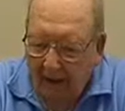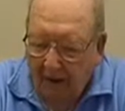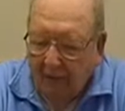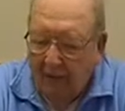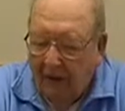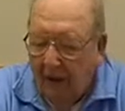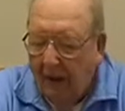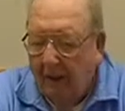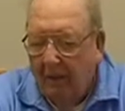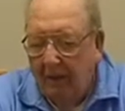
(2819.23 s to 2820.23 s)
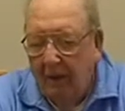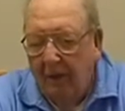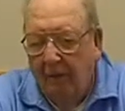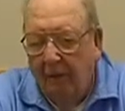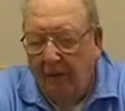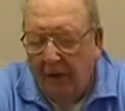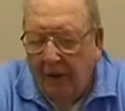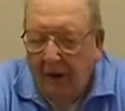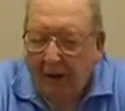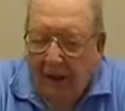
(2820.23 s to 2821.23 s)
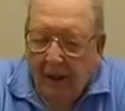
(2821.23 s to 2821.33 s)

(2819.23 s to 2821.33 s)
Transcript: at Muskingum University,